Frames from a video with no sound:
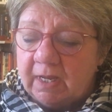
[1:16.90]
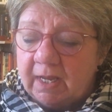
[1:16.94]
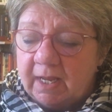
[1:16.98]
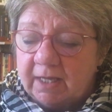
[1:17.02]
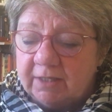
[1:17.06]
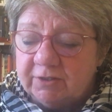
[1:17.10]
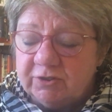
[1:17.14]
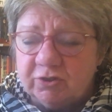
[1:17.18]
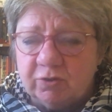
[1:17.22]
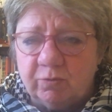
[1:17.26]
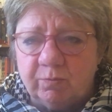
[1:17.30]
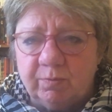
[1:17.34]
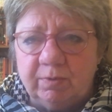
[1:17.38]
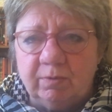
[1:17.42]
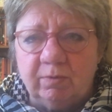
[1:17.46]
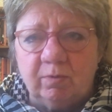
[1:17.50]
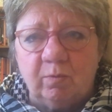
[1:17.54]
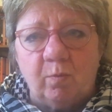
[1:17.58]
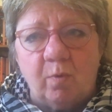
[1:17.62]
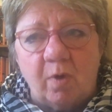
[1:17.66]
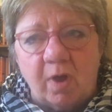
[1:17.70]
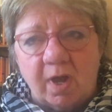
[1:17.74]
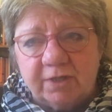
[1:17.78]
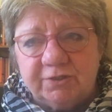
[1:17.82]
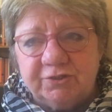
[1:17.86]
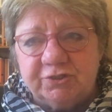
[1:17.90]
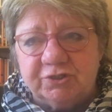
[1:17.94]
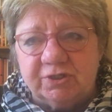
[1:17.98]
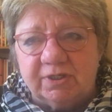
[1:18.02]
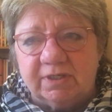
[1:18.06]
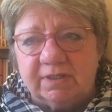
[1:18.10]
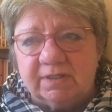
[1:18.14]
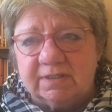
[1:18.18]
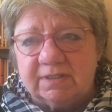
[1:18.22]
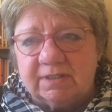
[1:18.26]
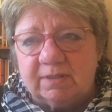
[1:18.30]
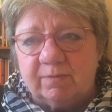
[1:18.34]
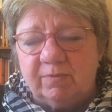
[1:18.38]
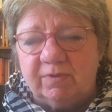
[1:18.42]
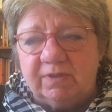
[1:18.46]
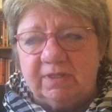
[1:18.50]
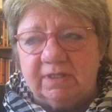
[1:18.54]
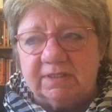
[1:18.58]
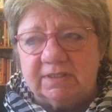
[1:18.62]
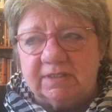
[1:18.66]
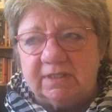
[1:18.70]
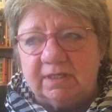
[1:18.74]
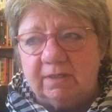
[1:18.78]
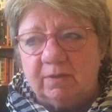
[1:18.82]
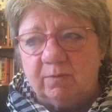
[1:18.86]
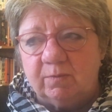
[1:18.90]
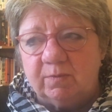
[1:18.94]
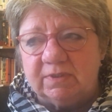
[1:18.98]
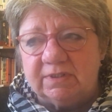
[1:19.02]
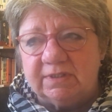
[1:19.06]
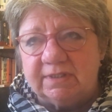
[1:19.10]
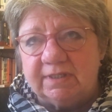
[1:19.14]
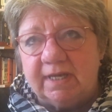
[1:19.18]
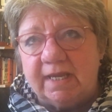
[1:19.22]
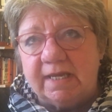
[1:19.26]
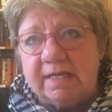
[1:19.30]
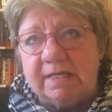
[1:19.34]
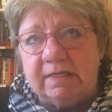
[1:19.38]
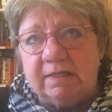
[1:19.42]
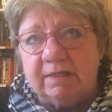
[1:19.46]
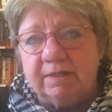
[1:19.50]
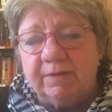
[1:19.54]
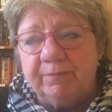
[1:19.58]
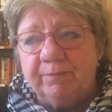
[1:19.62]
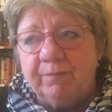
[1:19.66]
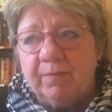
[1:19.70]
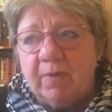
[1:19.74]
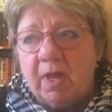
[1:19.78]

And so we were watching some of this, and it was like,